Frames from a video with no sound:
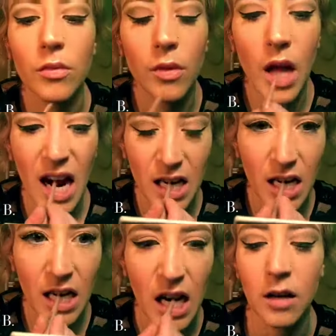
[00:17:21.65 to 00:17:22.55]
Normally I
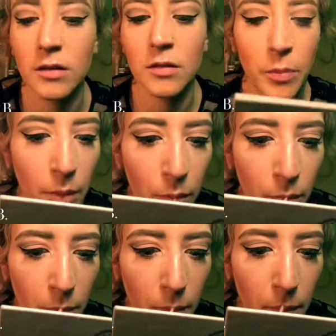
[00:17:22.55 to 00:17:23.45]
use darker
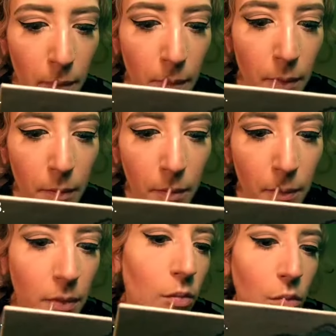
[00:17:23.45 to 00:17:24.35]

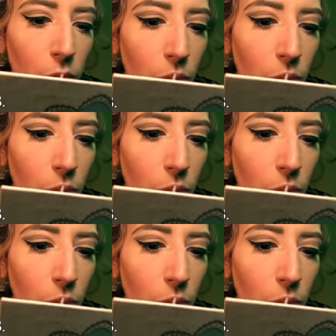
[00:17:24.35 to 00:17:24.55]
lipsticks.